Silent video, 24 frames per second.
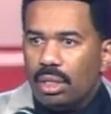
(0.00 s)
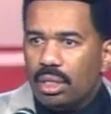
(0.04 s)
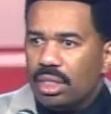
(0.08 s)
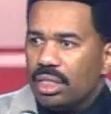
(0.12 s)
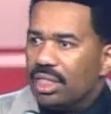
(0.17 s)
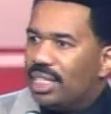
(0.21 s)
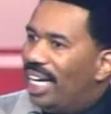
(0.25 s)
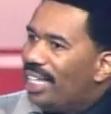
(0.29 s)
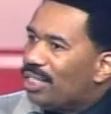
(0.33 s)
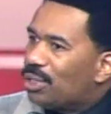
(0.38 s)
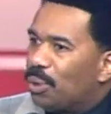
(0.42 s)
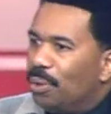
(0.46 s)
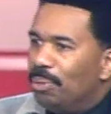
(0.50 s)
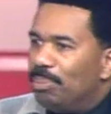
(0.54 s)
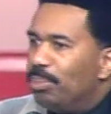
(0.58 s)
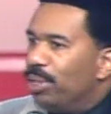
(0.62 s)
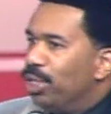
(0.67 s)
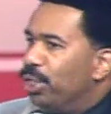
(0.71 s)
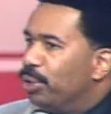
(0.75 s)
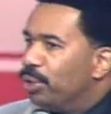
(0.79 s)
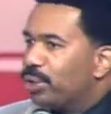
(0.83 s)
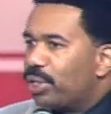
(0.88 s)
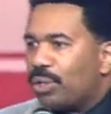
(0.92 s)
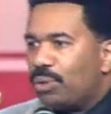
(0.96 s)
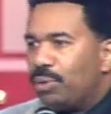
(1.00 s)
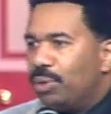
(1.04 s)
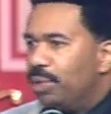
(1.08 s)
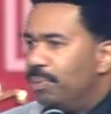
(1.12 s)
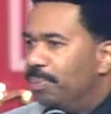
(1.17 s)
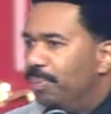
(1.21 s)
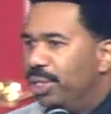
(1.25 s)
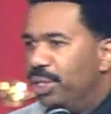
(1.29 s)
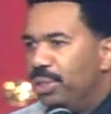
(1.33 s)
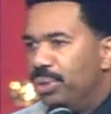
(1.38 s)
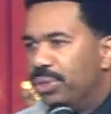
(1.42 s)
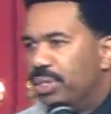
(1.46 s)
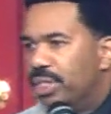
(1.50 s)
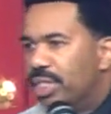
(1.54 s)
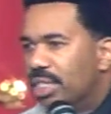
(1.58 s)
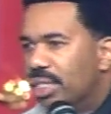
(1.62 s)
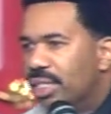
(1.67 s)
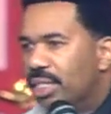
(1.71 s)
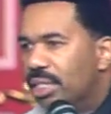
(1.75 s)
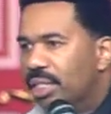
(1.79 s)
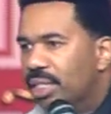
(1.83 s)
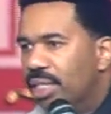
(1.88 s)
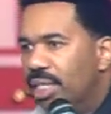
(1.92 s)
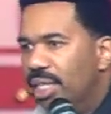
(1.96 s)
That's when music was music.
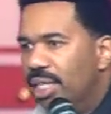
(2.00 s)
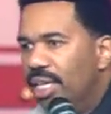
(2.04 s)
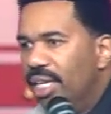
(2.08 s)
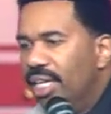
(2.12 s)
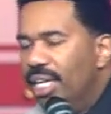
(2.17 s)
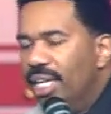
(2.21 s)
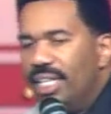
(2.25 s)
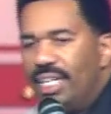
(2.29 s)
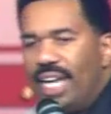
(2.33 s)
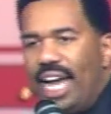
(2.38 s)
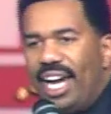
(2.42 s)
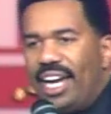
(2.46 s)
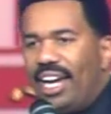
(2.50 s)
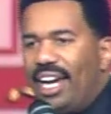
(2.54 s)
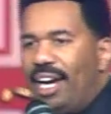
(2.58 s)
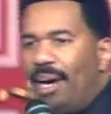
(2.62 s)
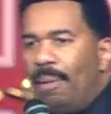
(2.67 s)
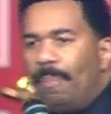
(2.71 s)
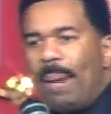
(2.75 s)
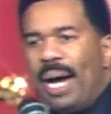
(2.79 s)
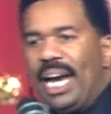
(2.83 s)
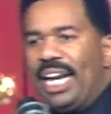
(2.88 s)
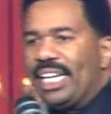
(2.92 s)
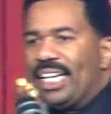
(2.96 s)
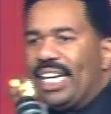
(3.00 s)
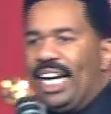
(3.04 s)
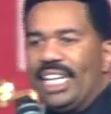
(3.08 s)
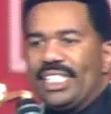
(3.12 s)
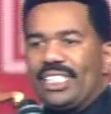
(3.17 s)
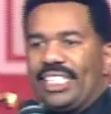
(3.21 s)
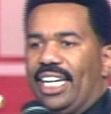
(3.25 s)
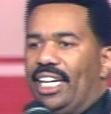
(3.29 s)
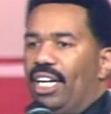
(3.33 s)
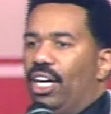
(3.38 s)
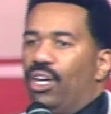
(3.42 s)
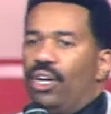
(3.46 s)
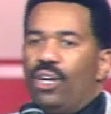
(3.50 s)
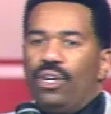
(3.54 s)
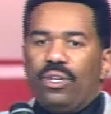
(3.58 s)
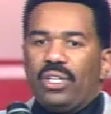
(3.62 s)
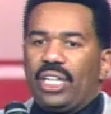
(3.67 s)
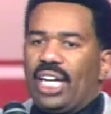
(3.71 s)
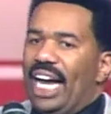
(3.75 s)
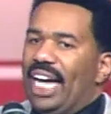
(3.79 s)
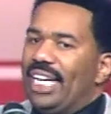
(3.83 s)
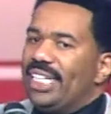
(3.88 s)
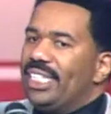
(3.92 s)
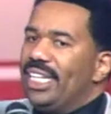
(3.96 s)
Now everybody got their own
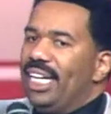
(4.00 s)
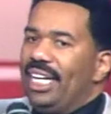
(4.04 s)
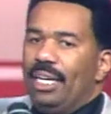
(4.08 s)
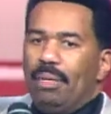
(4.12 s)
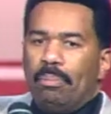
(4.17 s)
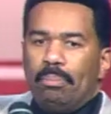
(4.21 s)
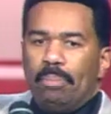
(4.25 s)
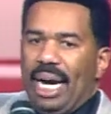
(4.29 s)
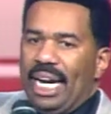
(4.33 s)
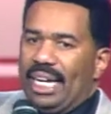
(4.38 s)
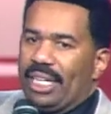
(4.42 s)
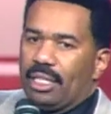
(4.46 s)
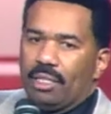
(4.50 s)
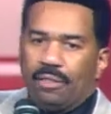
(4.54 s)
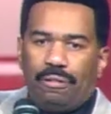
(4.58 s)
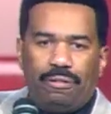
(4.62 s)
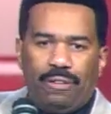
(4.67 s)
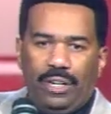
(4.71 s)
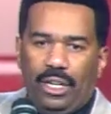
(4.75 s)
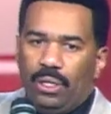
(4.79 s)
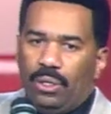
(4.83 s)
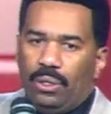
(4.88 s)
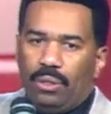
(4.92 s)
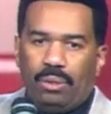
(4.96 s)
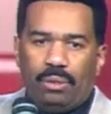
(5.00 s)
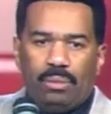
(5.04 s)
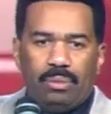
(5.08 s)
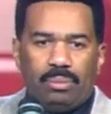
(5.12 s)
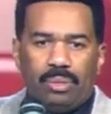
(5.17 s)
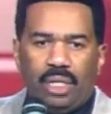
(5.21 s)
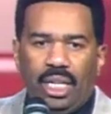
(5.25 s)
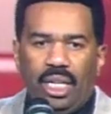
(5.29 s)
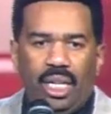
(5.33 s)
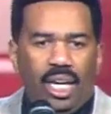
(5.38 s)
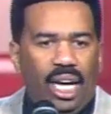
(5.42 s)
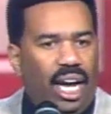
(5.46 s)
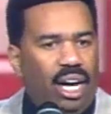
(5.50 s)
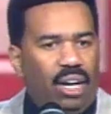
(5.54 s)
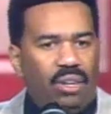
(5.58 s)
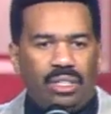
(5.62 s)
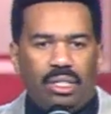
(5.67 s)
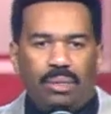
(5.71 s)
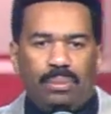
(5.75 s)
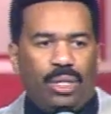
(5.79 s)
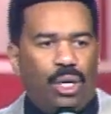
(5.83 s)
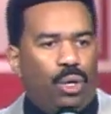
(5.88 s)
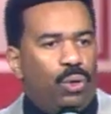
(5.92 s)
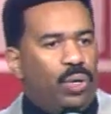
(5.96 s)
goddamn microphone. I don't
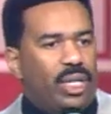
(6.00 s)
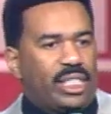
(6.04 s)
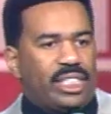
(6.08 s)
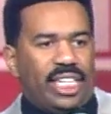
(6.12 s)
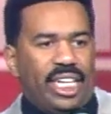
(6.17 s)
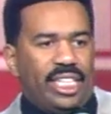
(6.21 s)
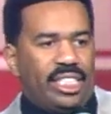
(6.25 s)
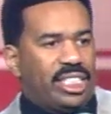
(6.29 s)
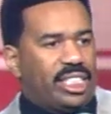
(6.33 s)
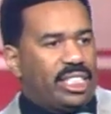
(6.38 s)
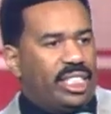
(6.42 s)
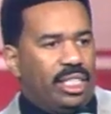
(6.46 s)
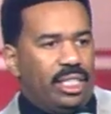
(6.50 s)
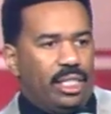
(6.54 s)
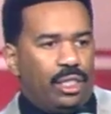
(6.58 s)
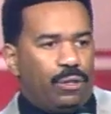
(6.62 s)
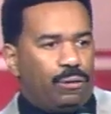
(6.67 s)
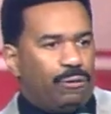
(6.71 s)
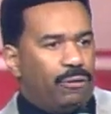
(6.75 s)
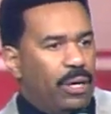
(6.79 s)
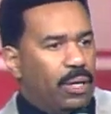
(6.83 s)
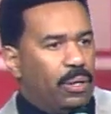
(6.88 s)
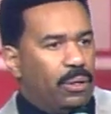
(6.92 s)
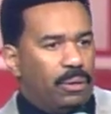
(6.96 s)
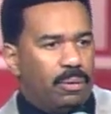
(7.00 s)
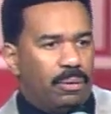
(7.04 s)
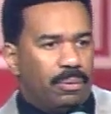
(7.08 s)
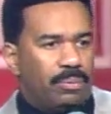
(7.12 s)
even know what that shit is for.